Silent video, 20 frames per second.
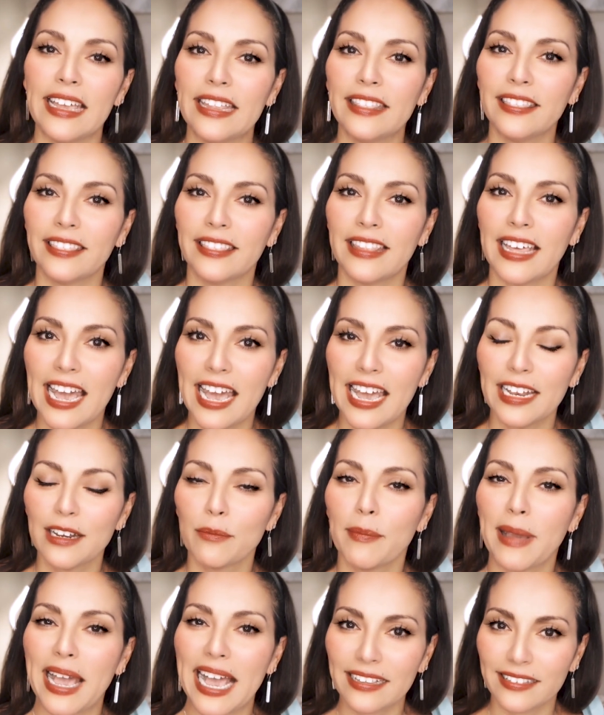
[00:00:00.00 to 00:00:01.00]
In that
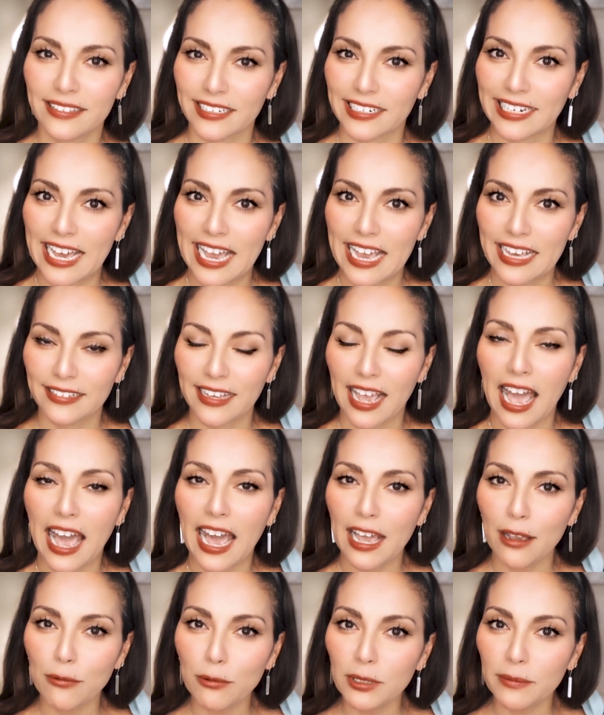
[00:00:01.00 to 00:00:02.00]
masterclass,
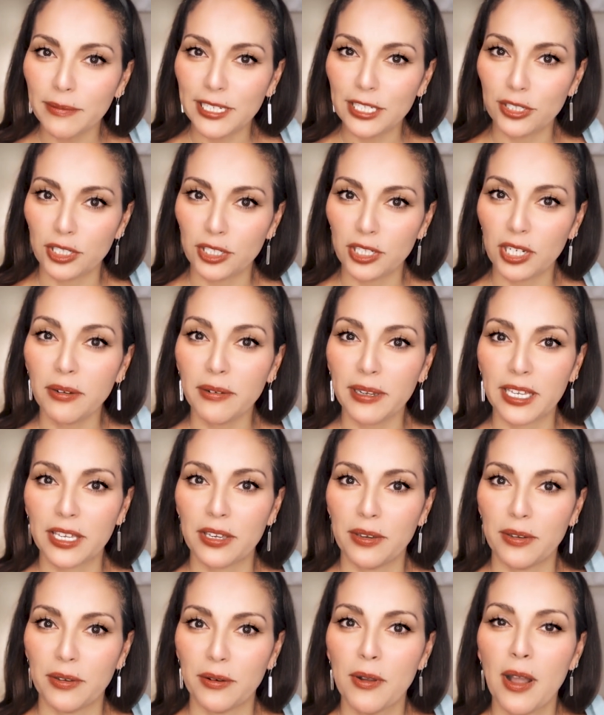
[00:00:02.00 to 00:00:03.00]
I will be showing
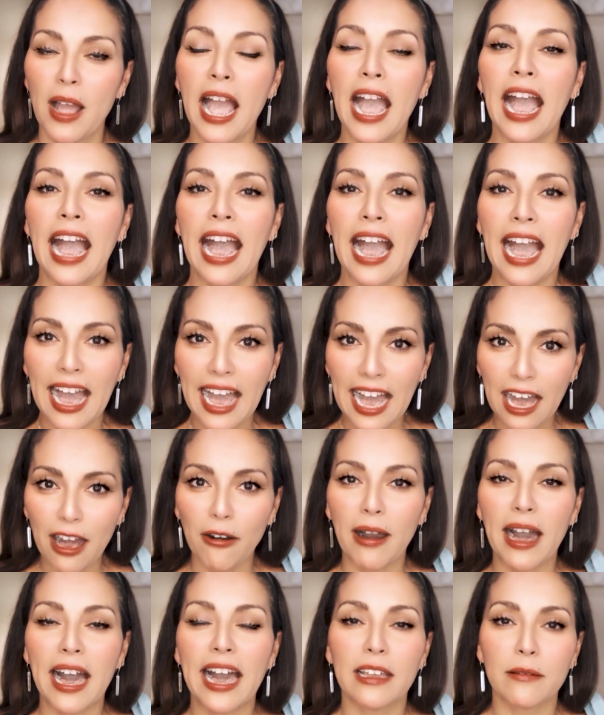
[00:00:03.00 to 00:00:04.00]
you
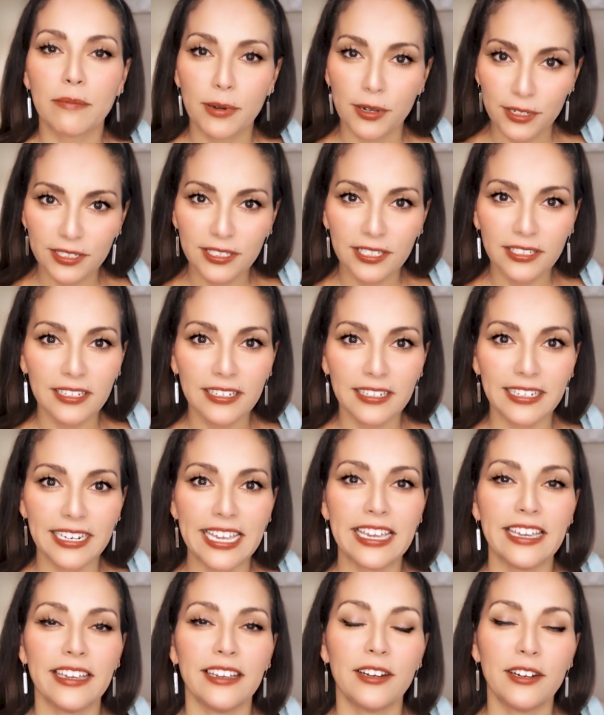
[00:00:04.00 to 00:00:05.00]
how I
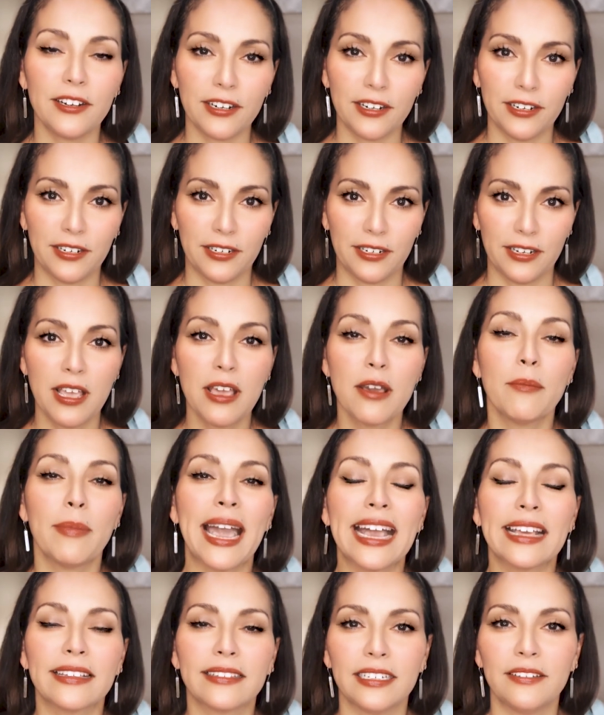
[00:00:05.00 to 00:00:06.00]
personally earn
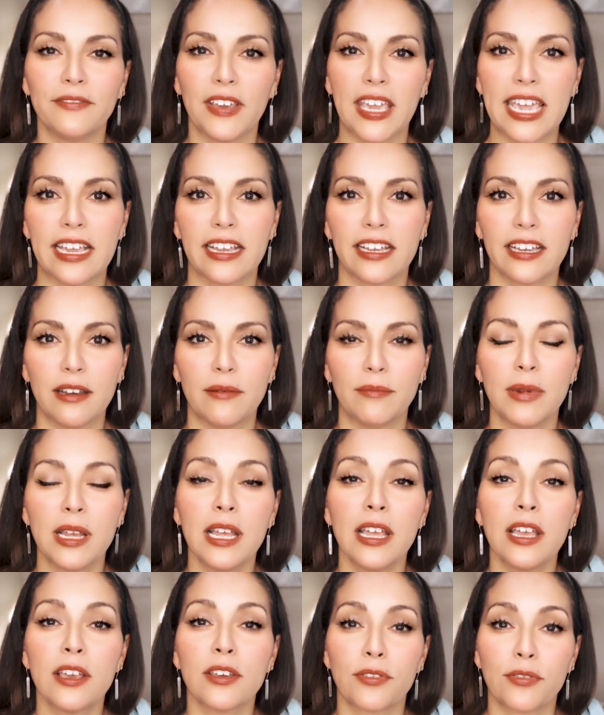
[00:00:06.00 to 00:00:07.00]
passive income
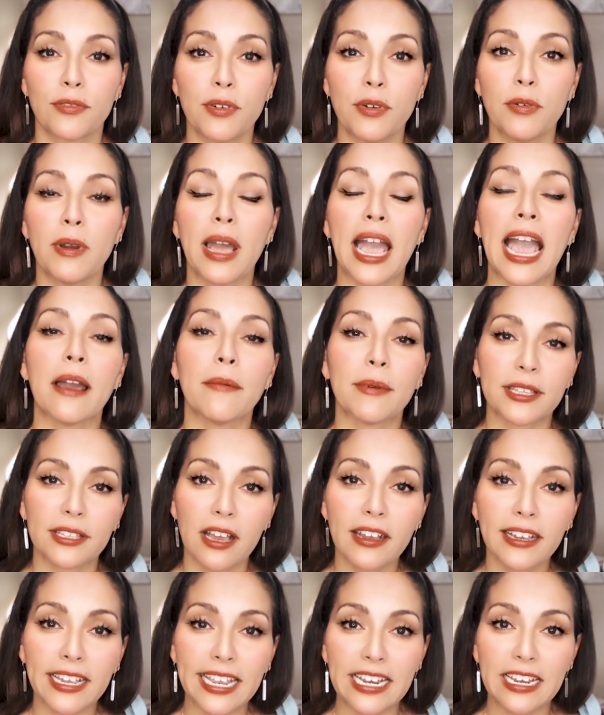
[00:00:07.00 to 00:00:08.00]
through
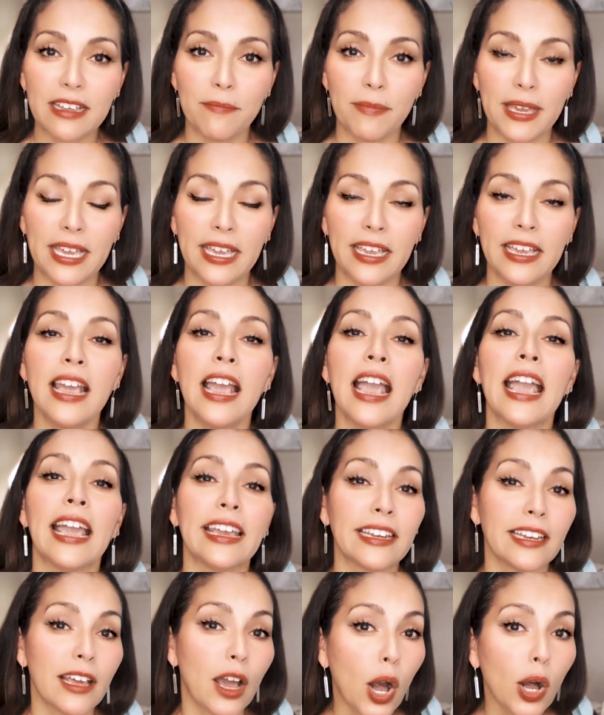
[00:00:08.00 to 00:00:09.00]
Amazon KDP
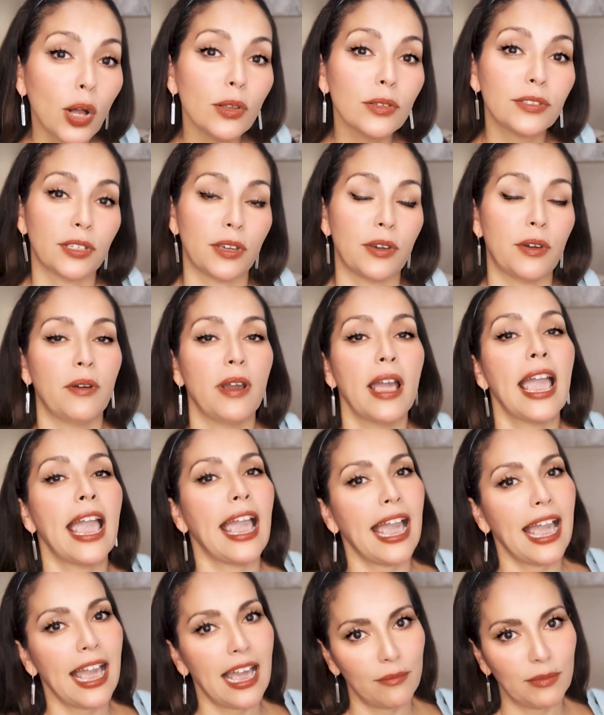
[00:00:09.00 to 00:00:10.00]
and also
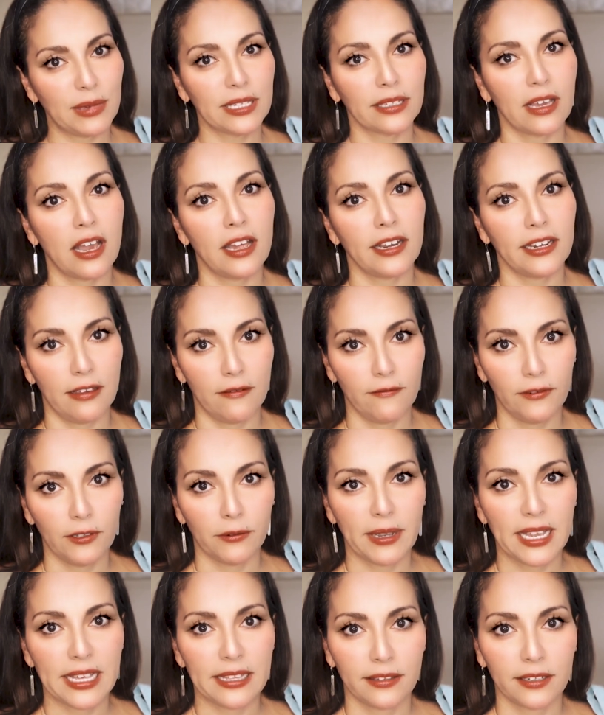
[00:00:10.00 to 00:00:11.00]
Amazon
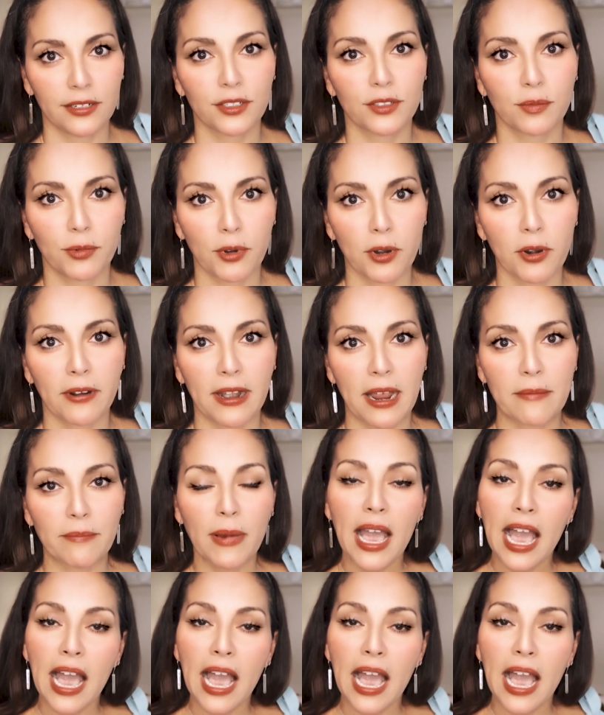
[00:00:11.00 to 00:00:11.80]
Influencers program.